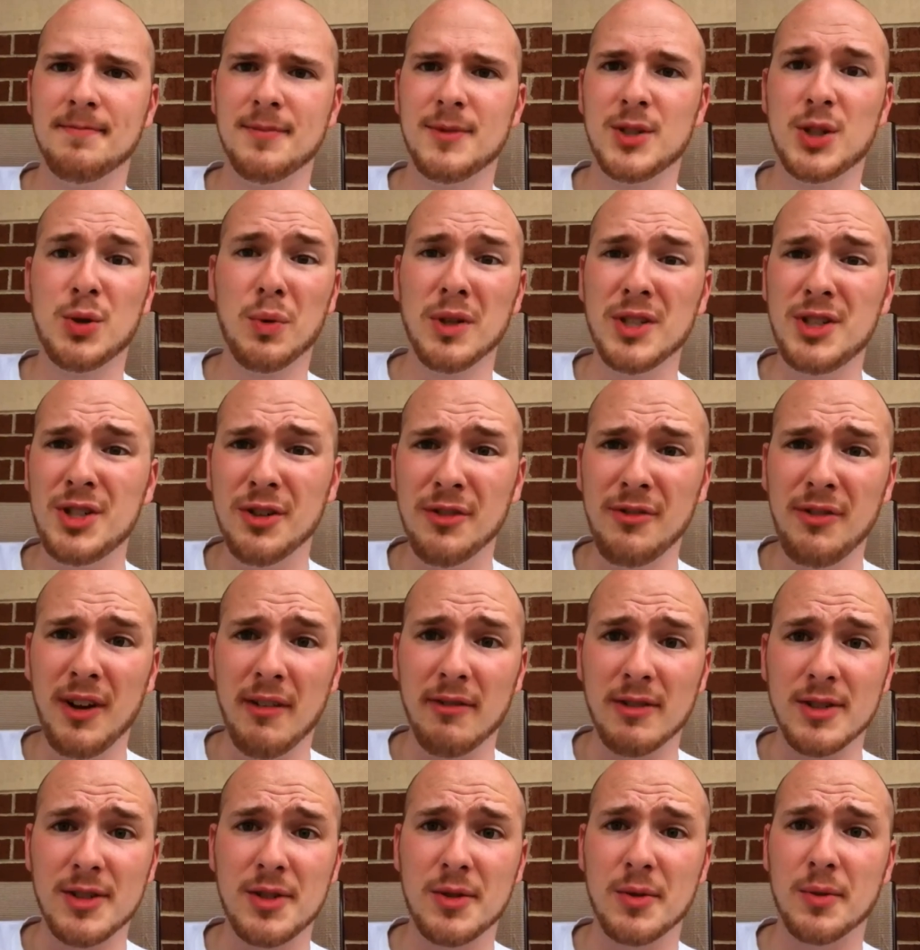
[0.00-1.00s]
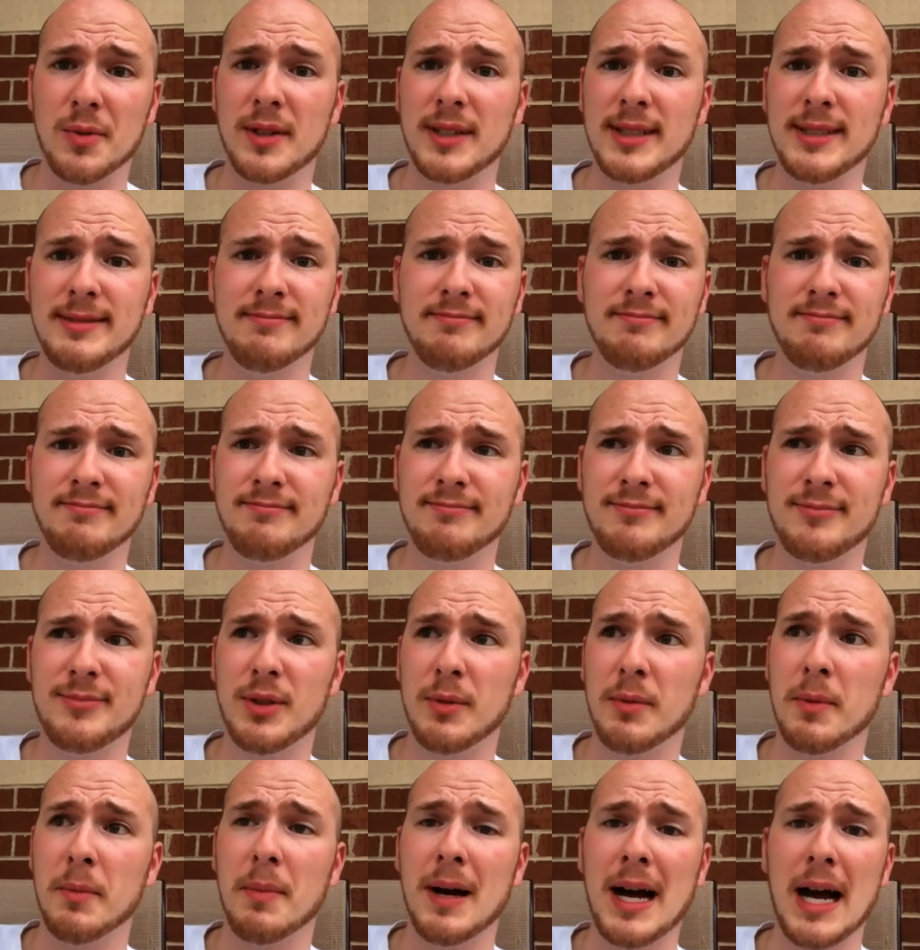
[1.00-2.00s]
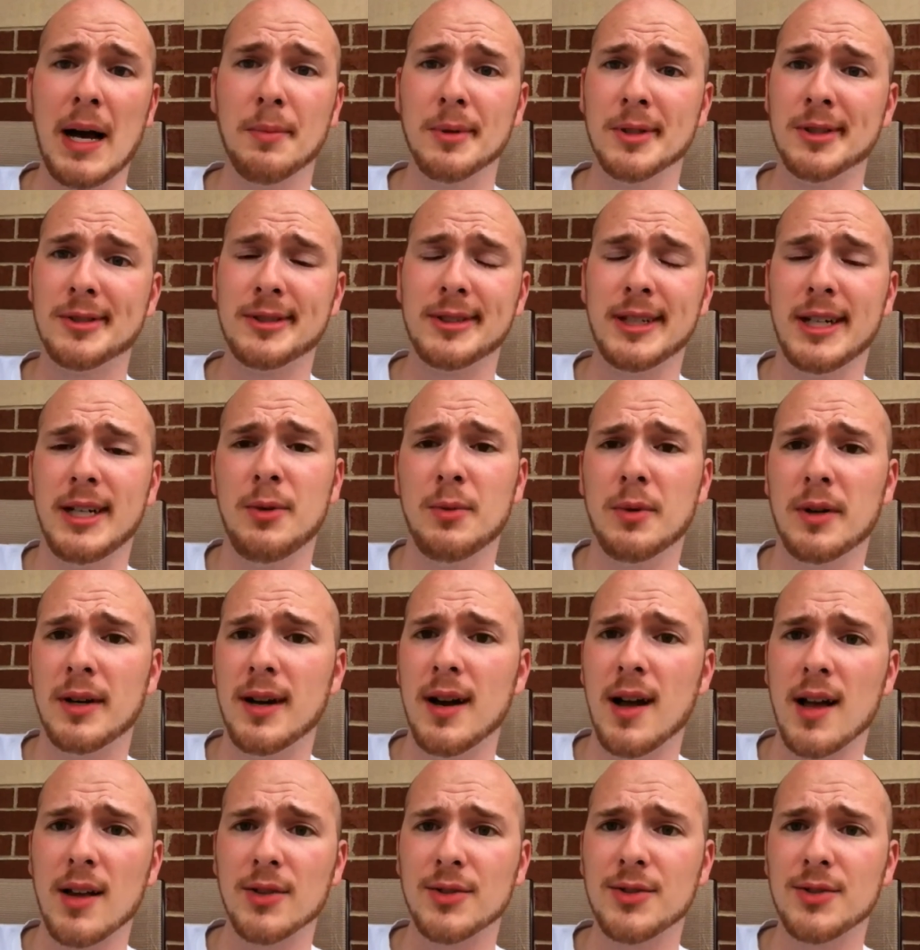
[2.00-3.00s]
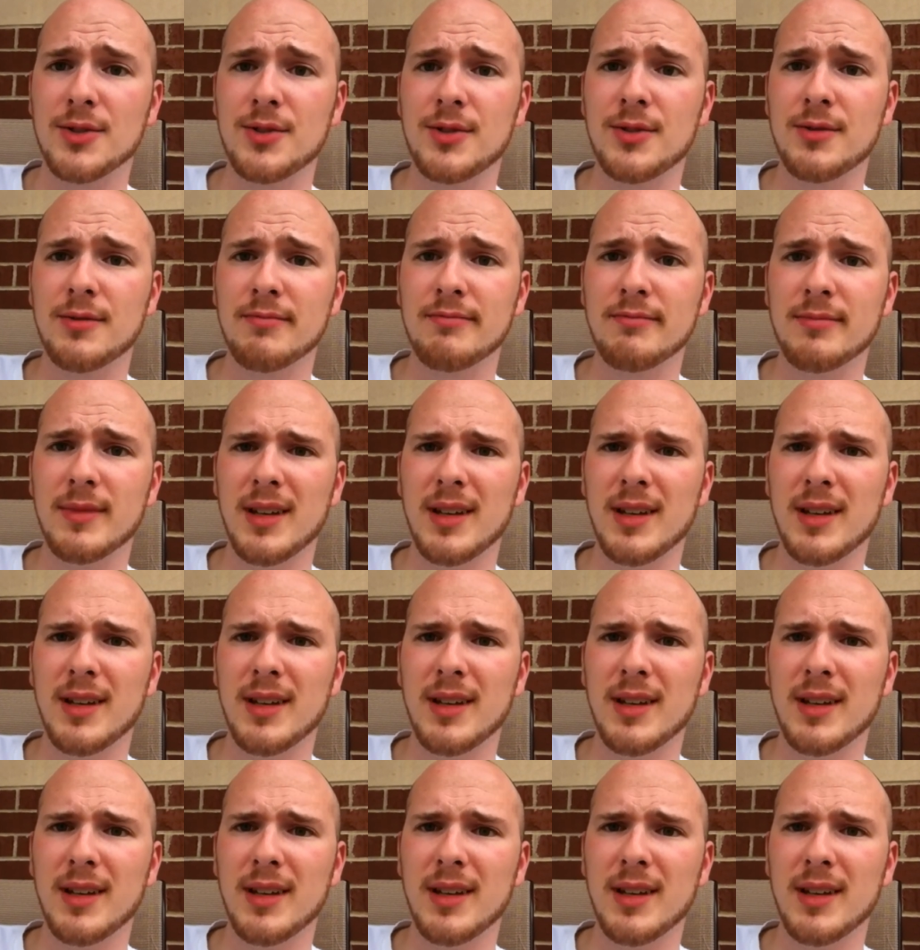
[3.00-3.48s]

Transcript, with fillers: So, what's your favorite story from the Bible or anywhere else?